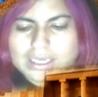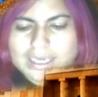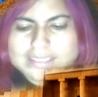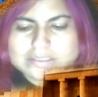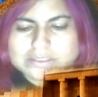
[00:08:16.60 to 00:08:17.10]
it
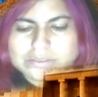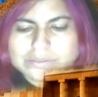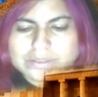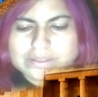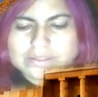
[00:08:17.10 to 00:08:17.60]
has to do
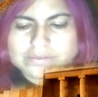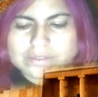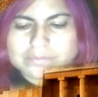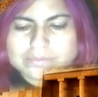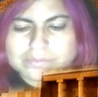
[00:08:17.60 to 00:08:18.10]
with the
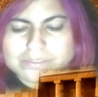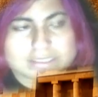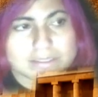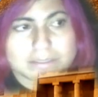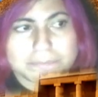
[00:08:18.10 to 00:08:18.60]
um,
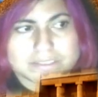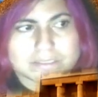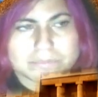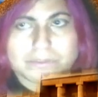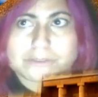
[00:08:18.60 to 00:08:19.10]

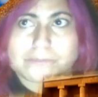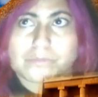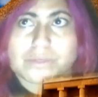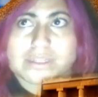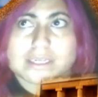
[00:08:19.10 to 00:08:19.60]
principle
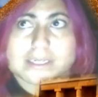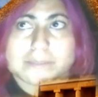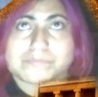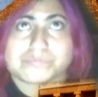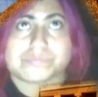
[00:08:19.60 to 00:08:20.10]
with
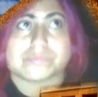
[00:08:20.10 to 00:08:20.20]
um,